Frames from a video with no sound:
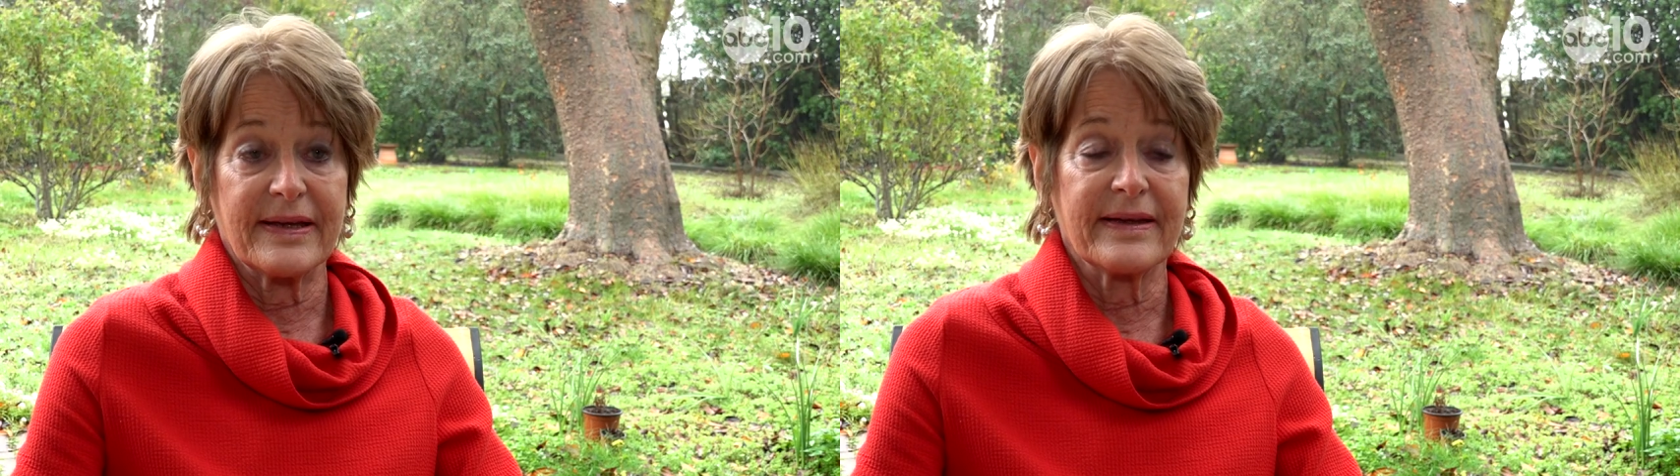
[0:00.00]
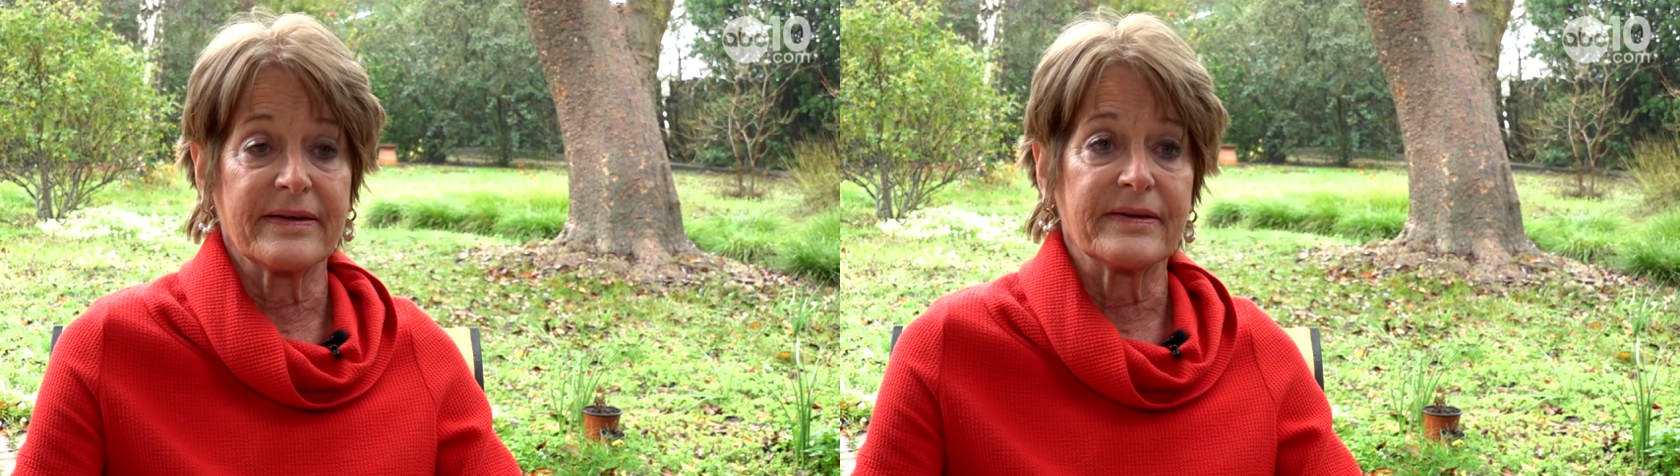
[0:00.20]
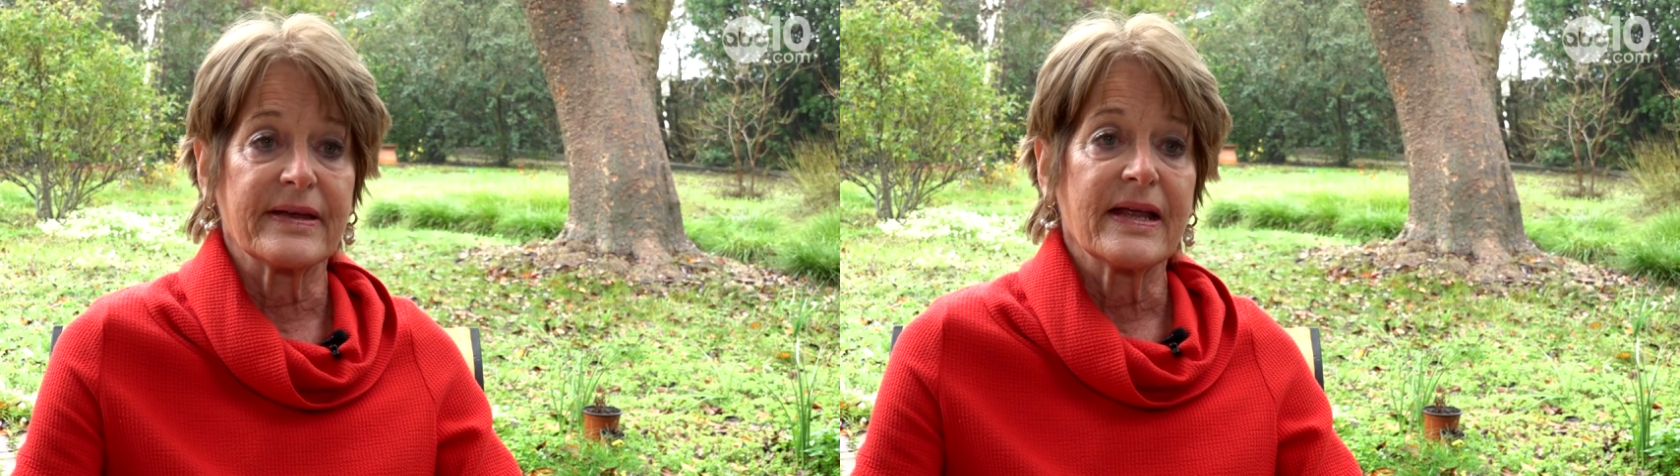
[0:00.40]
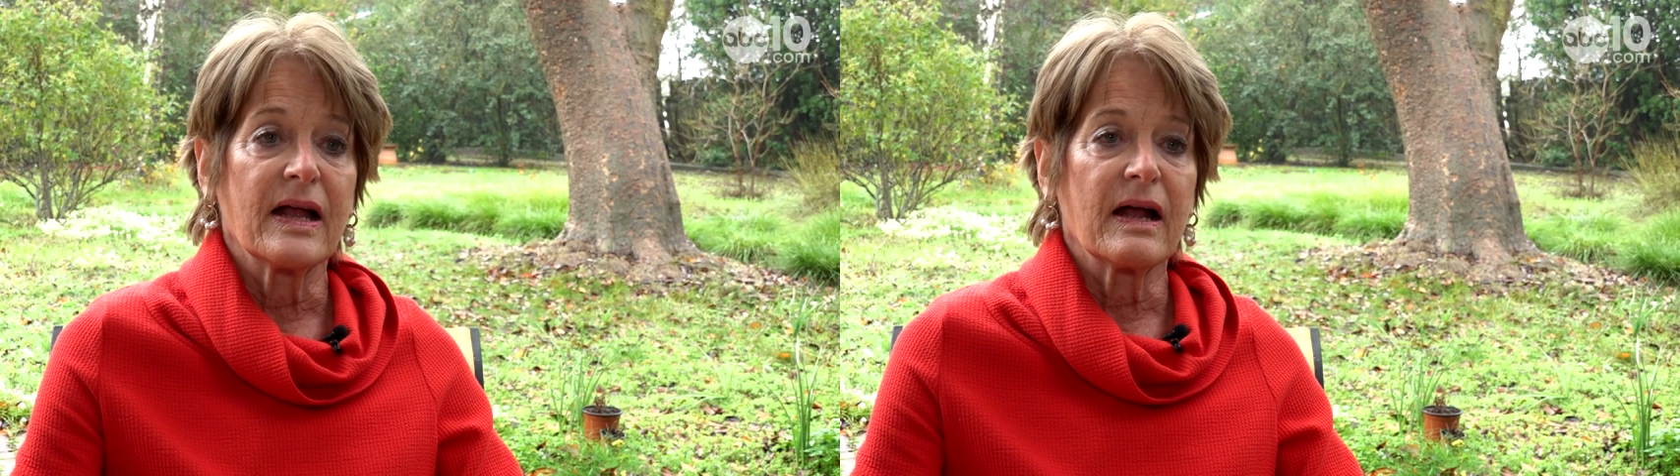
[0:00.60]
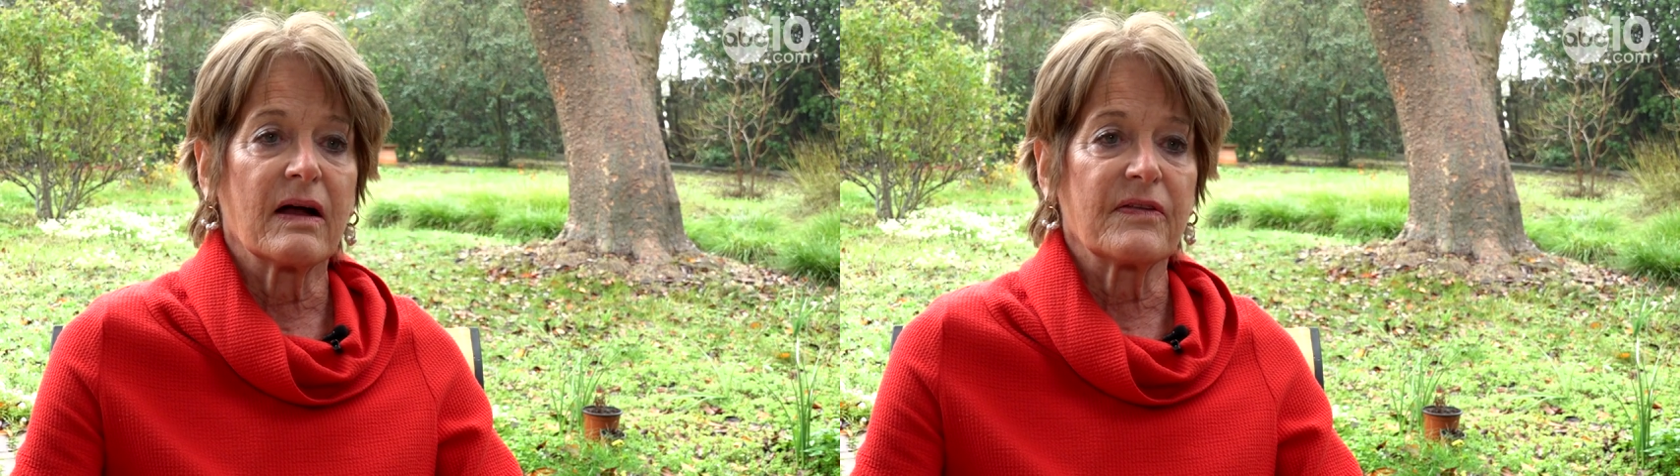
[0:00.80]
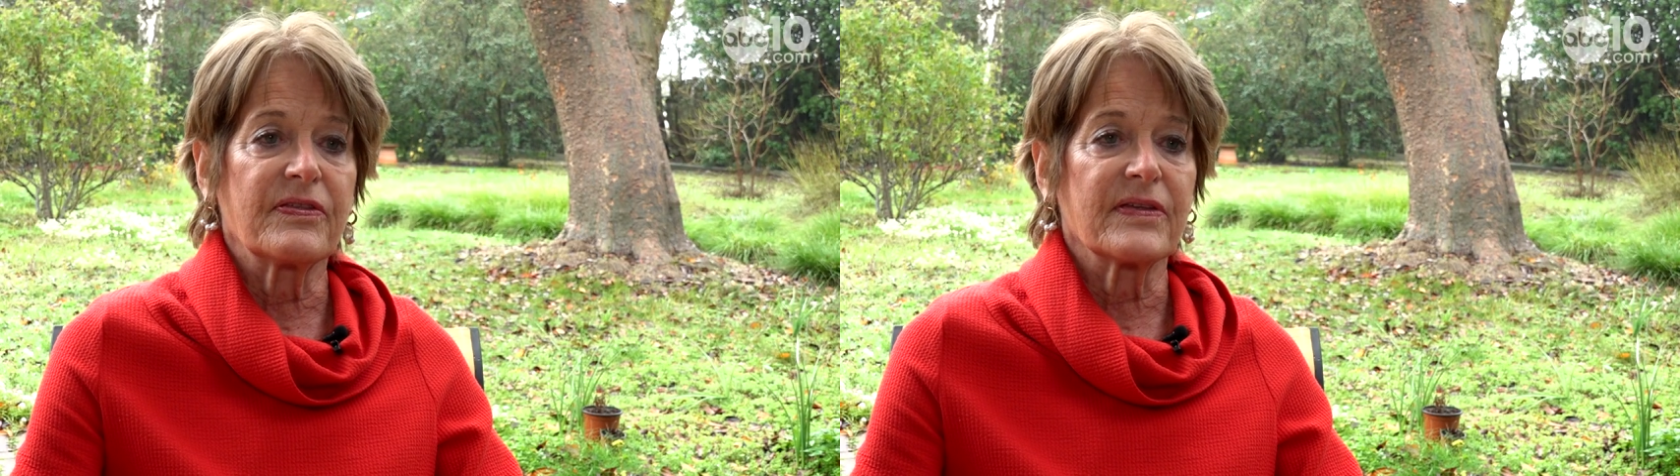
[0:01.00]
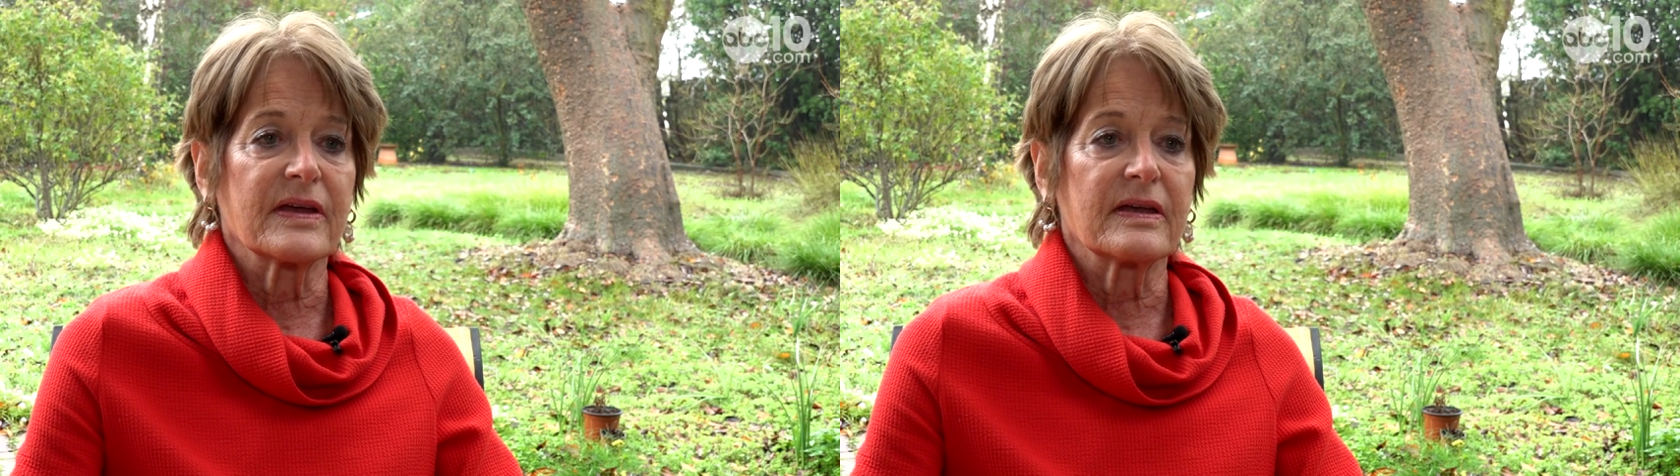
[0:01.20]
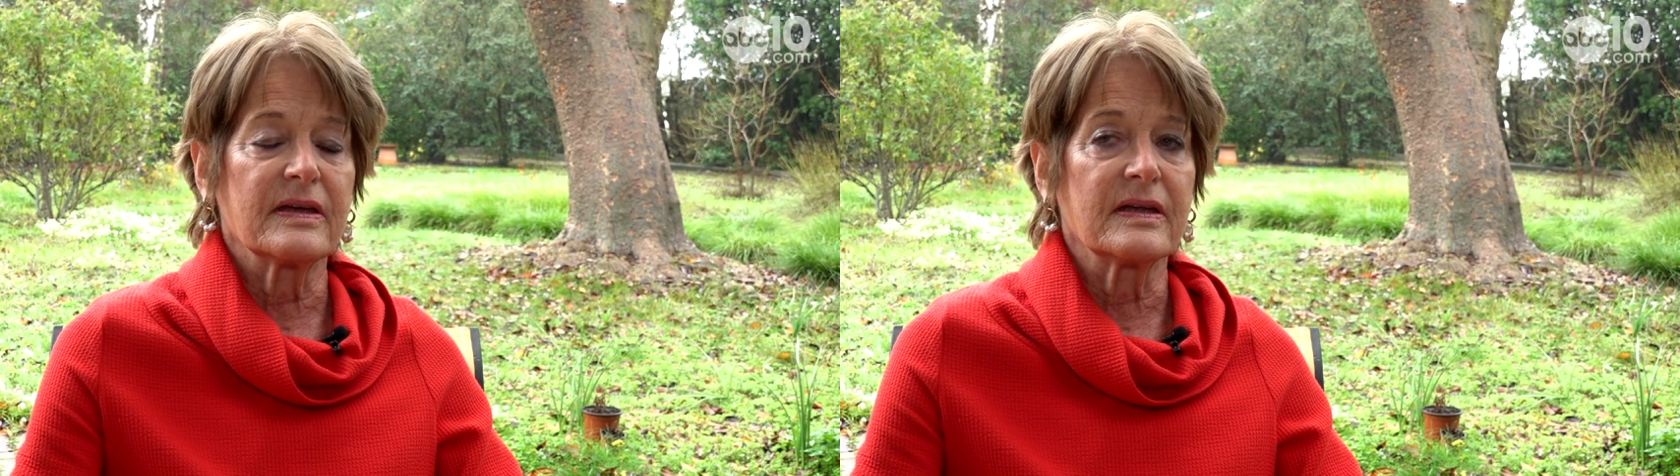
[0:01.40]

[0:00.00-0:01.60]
And I think